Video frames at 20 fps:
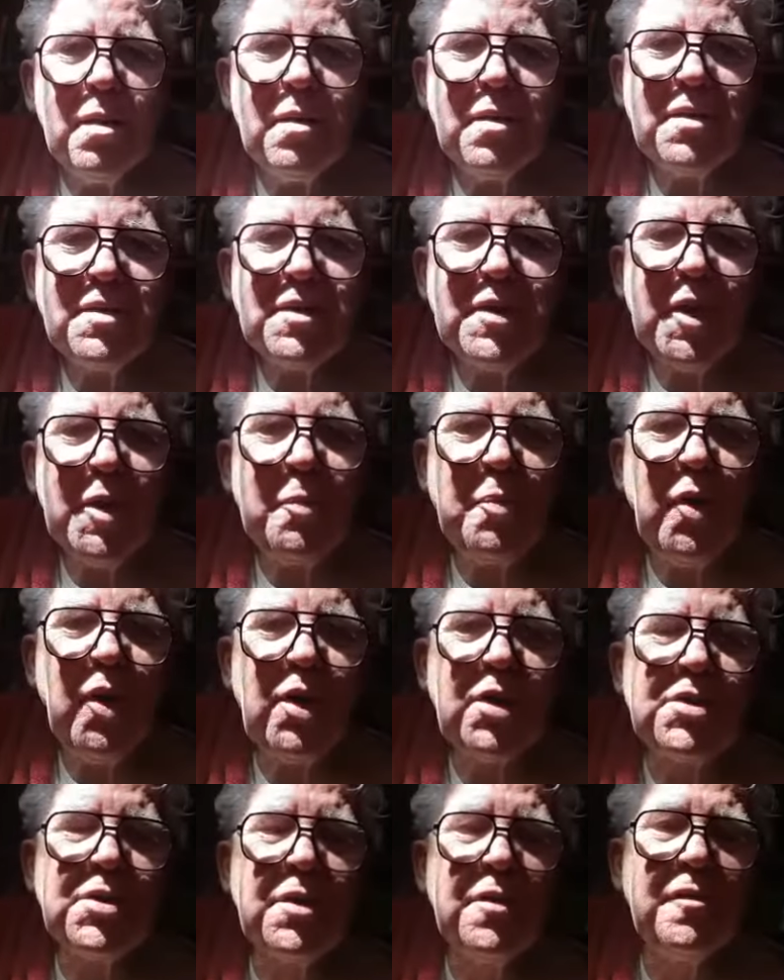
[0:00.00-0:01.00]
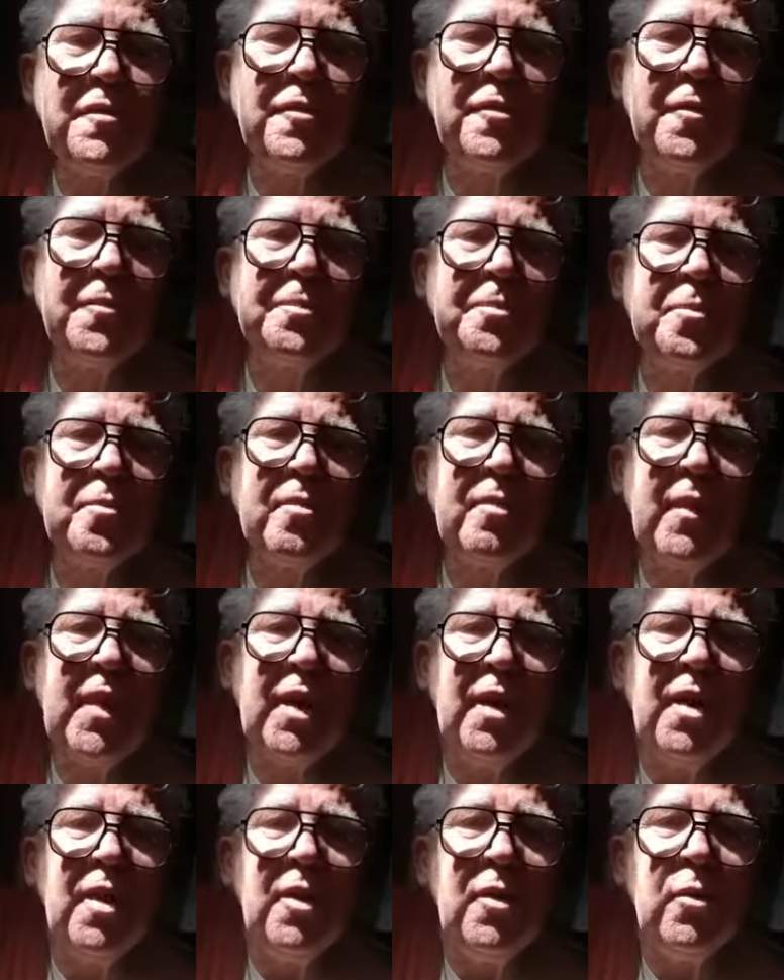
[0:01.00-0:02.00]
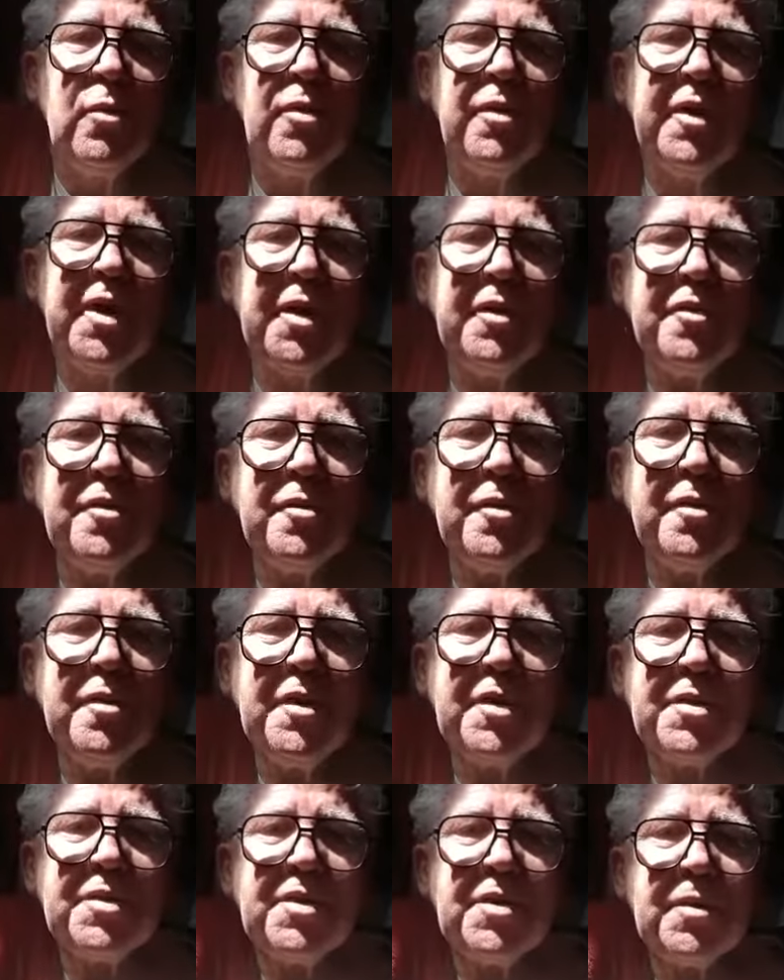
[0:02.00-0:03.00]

Stay positive. We'll get through this.